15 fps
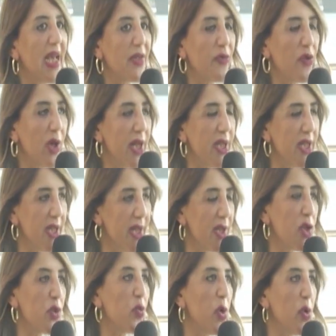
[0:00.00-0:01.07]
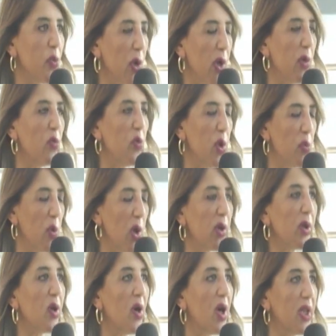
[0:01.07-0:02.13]
as volunteers, we, wor we
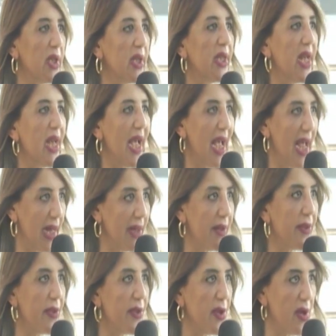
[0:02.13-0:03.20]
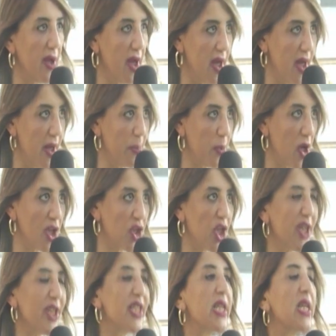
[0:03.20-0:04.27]
work on uh, health uh,
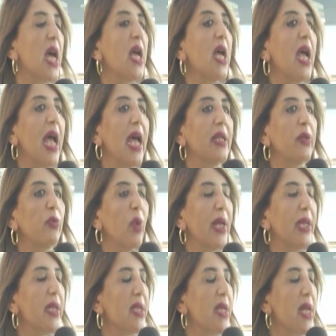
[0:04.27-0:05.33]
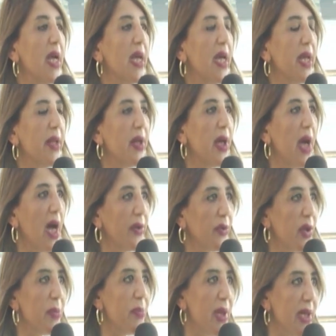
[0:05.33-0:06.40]
projects. And when uh, the
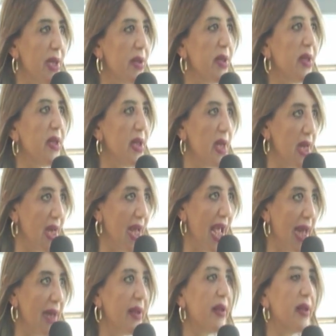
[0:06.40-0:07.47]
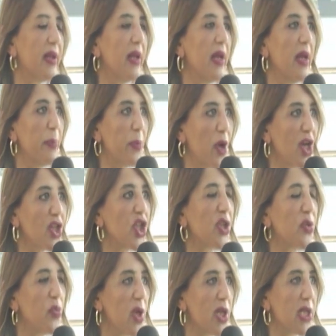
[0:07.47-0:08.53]
100 million health project
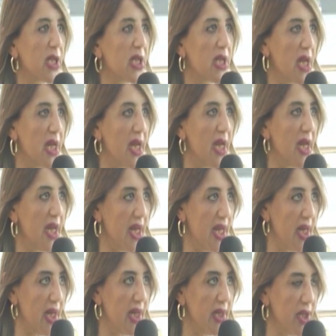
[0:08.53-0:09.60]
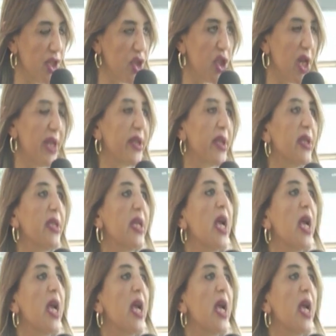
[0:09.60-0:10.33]
was initiated,